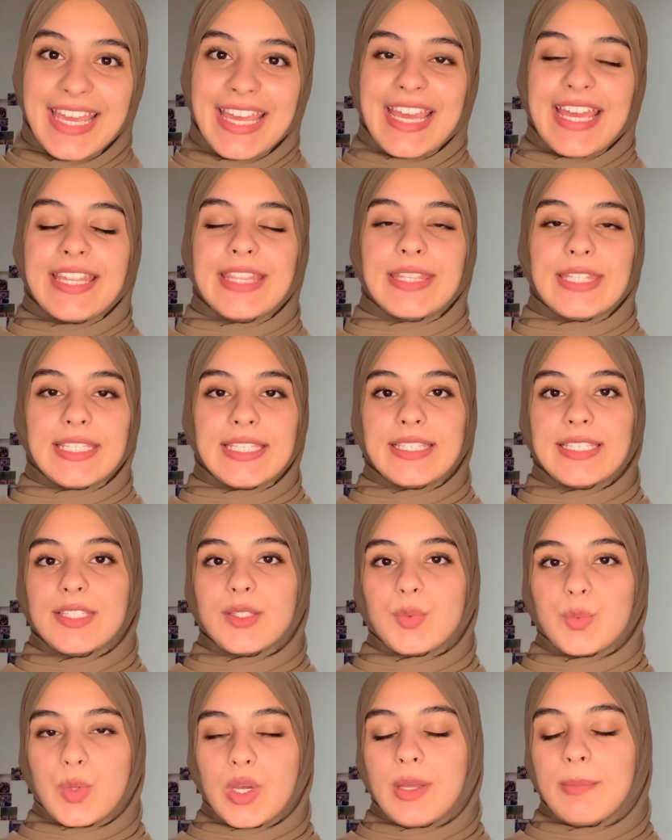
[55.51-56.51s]
and this is
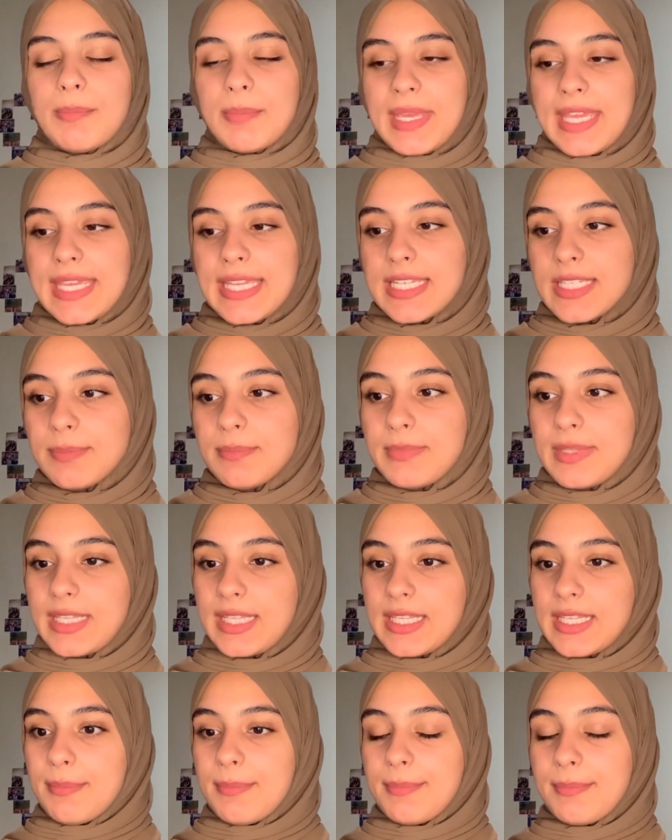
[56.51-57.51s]
what made
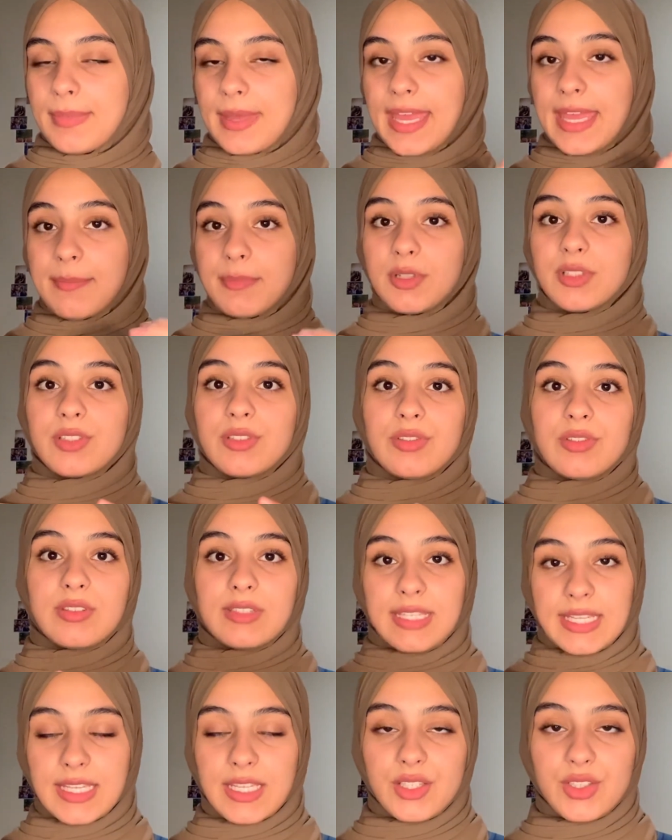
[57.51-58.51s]
me able to
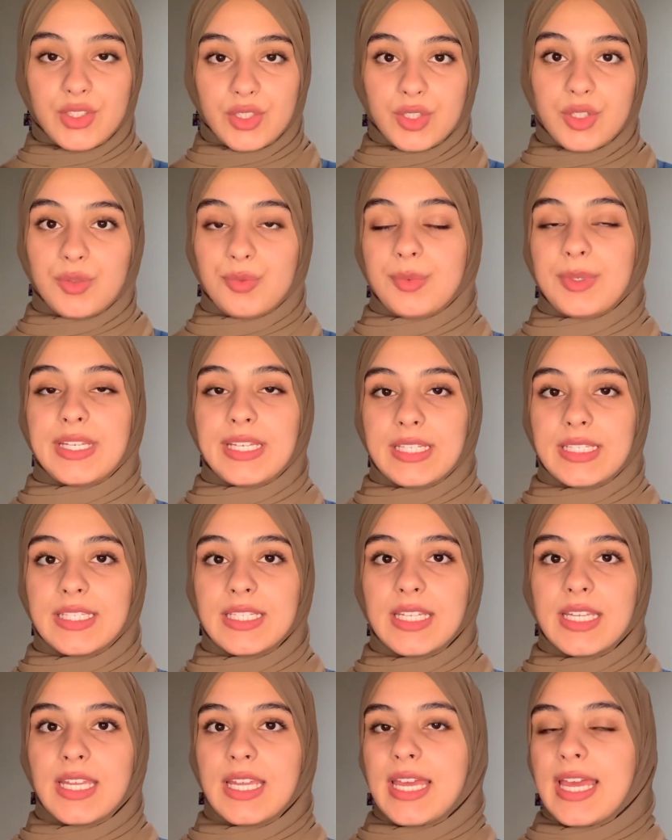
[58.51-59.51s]
stick to Korean
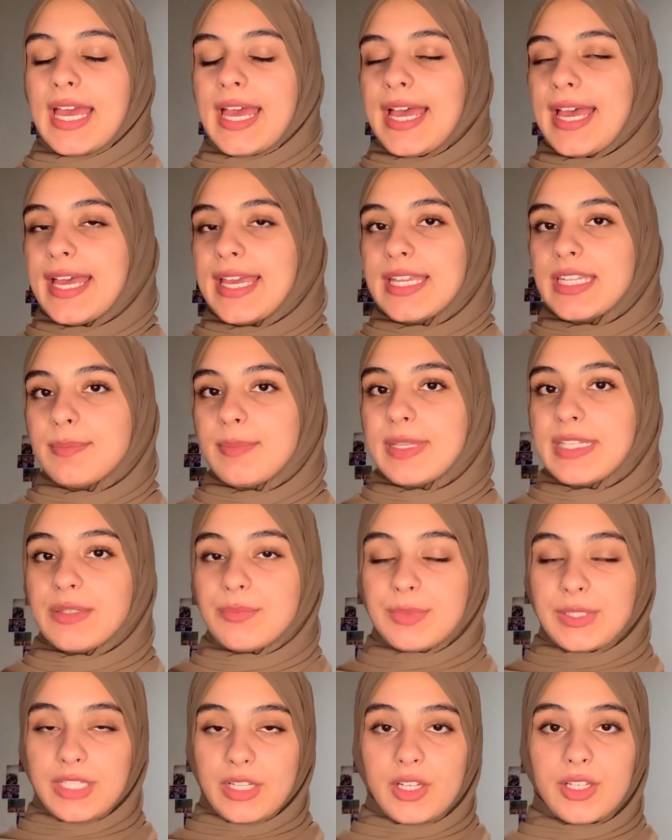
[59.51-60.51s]
and made it
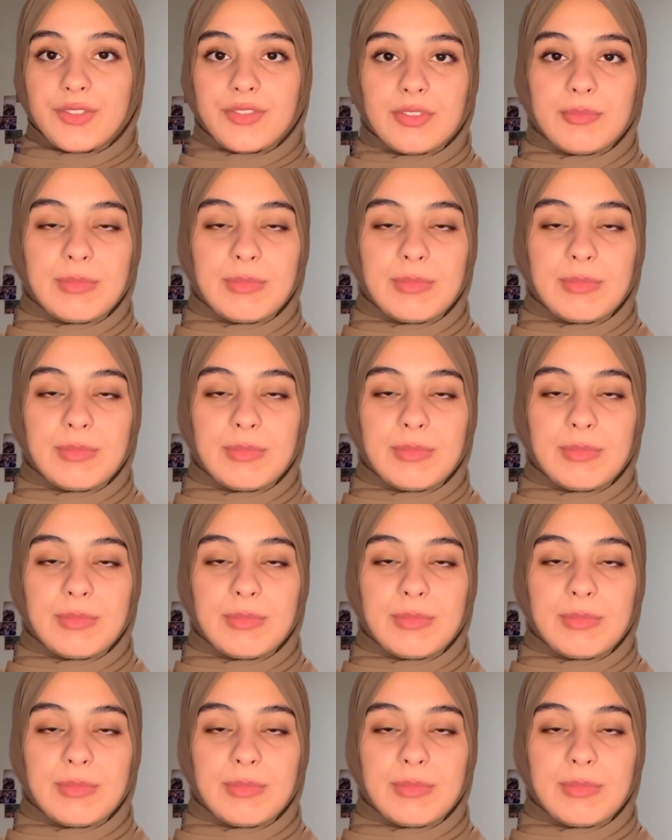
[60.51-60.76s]
really hard for